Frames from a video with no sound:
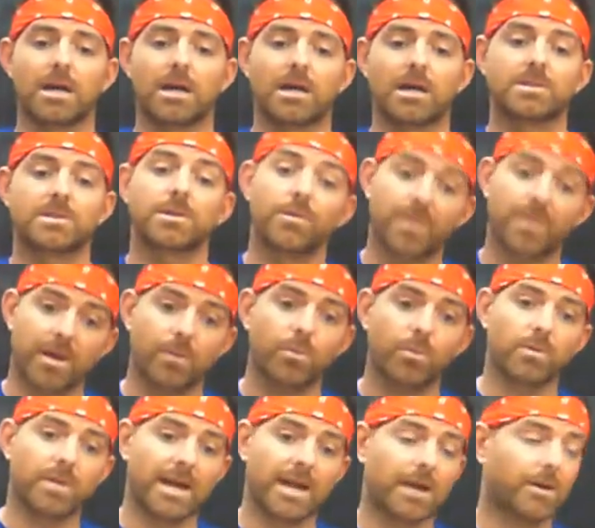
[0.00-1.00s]
So they
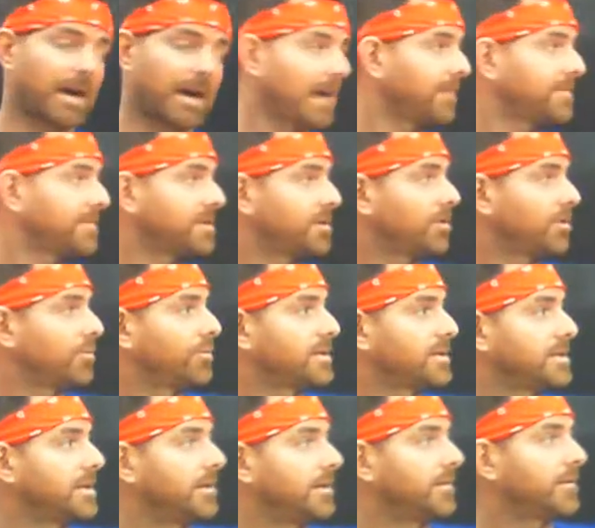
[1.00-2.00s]
will now have to
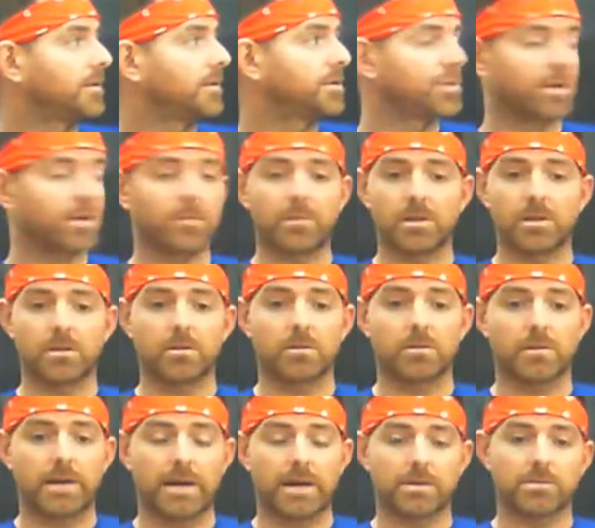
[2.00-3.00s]
receive treatment.
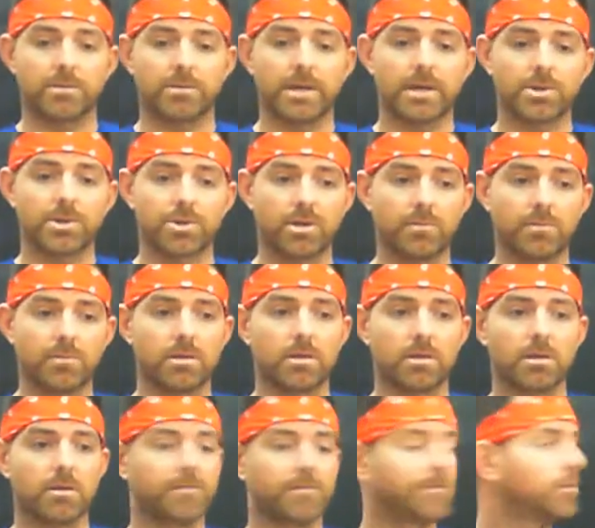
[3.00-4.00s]
How do we get treatment?
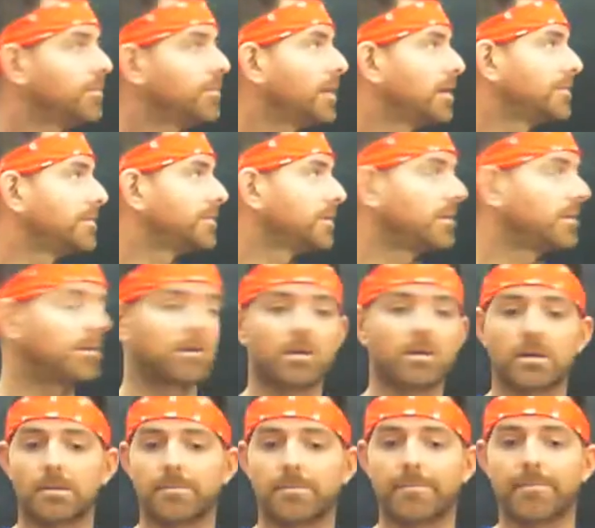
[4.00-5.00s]
In the form of
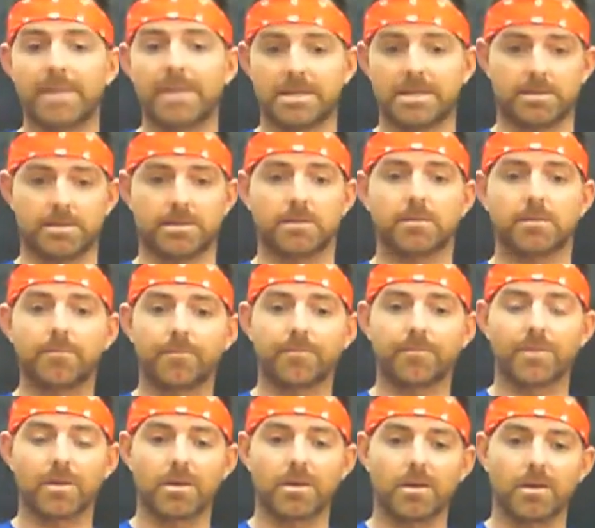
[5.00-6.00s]
medicine.
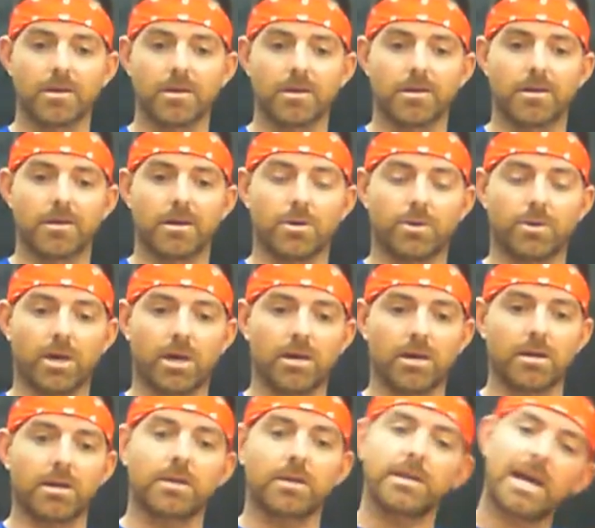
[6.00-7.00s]

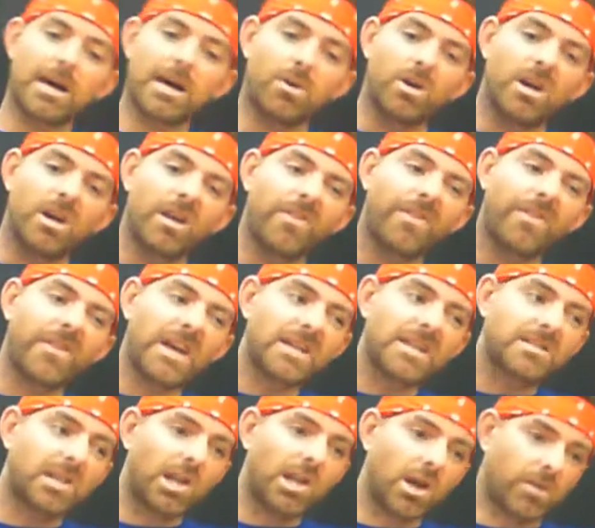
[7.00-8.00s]
Okay, now,
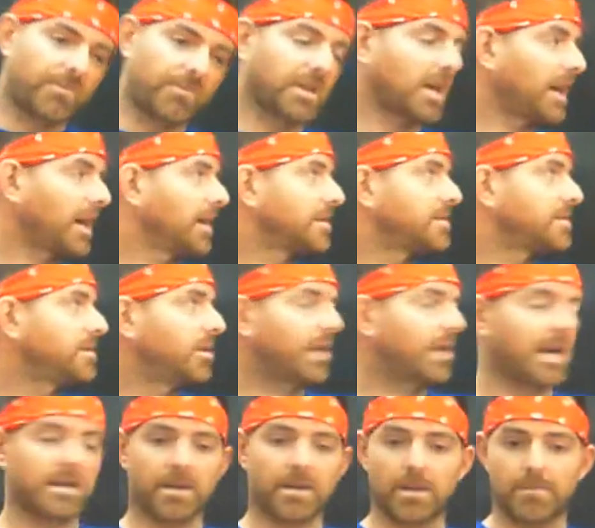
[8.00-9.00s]
that's a lot of the case. You
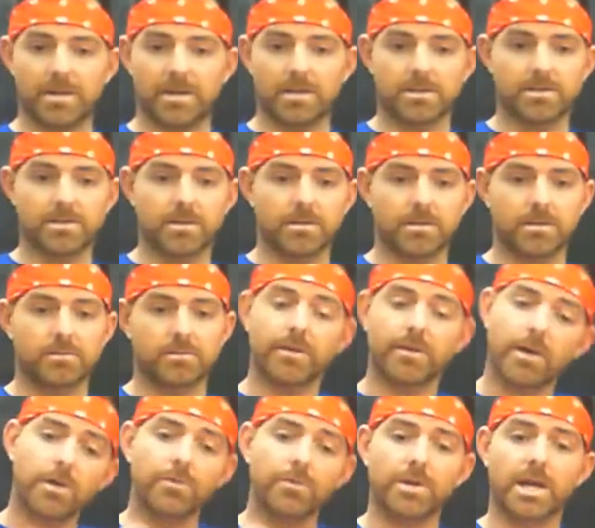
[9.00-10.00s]
can get medicine. There
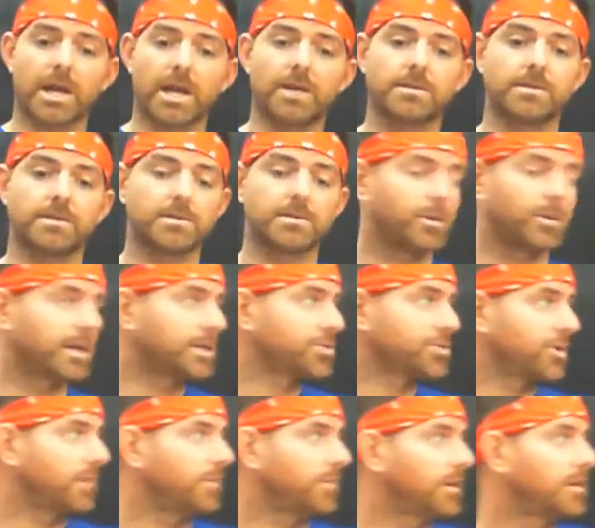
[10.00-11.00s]
are other cases where
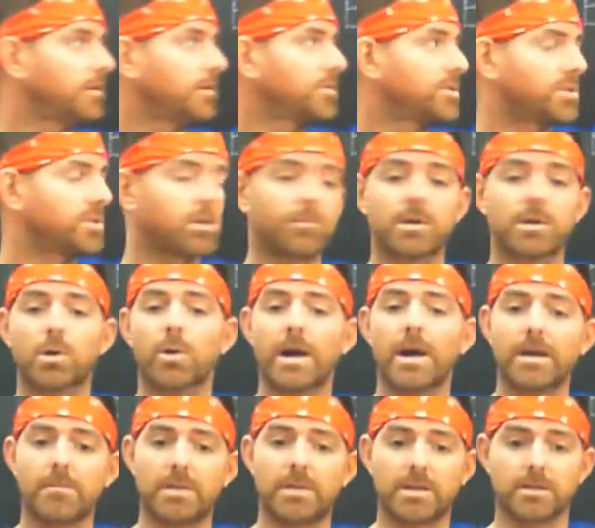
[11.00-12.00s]
treatment does not
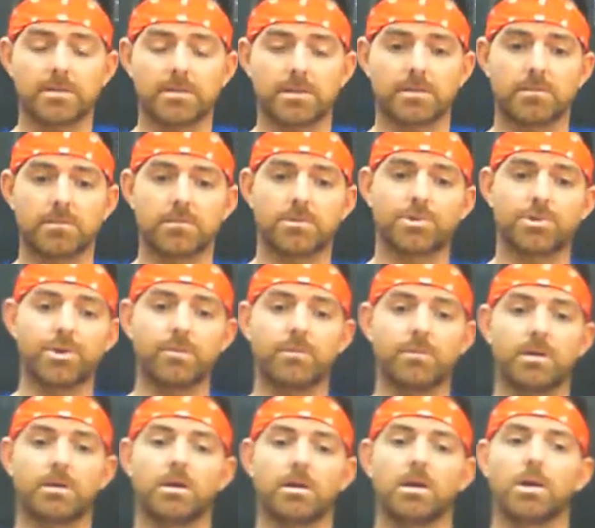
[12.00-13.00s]
require medicine.
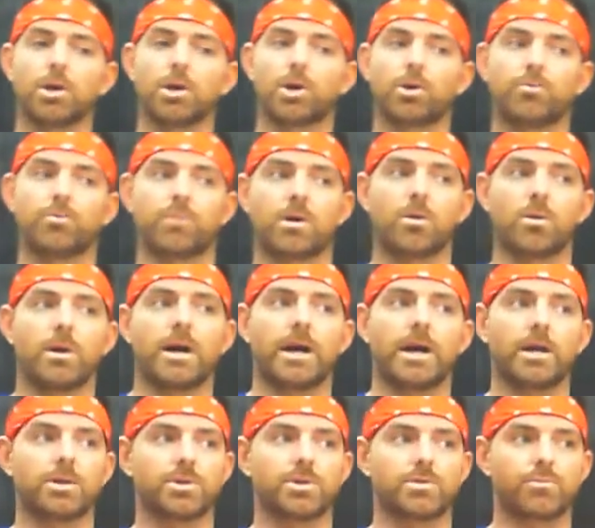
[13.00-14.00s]
Treatment could
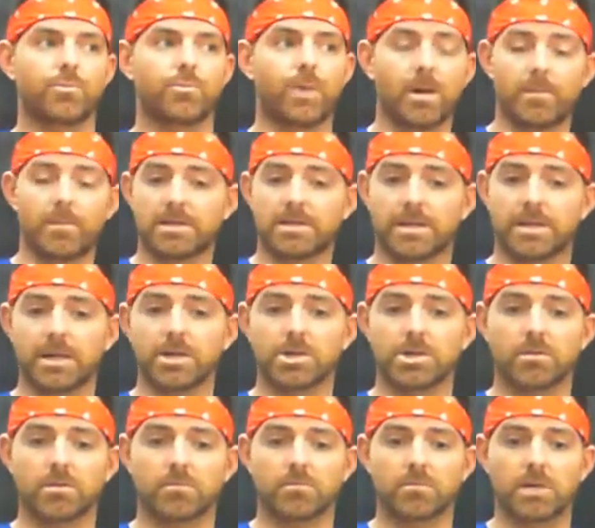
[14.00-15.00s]
require just
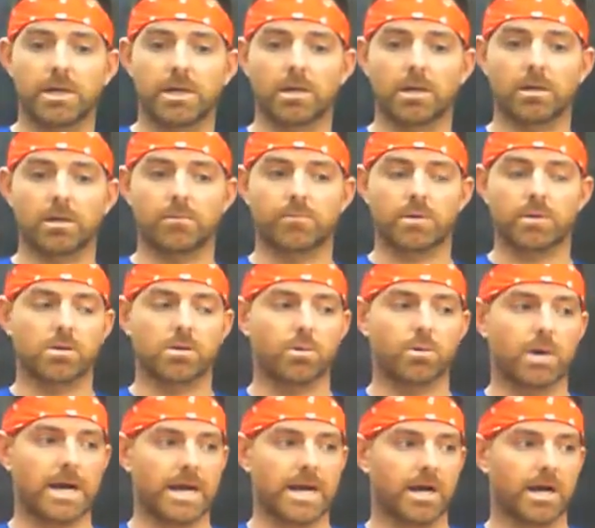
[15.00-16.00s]
rehabilitation. It could
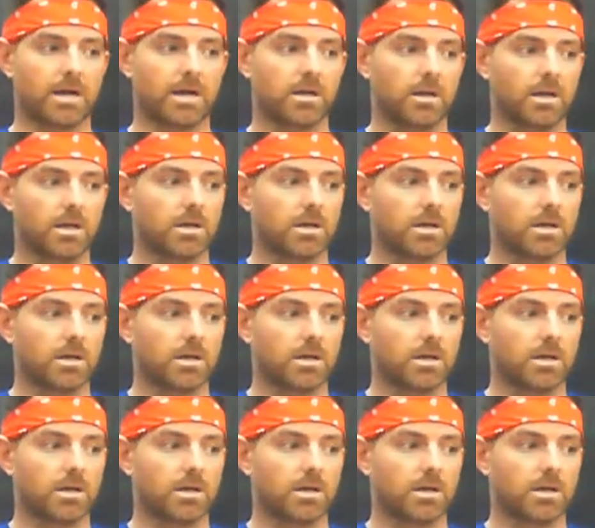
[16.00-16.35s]
require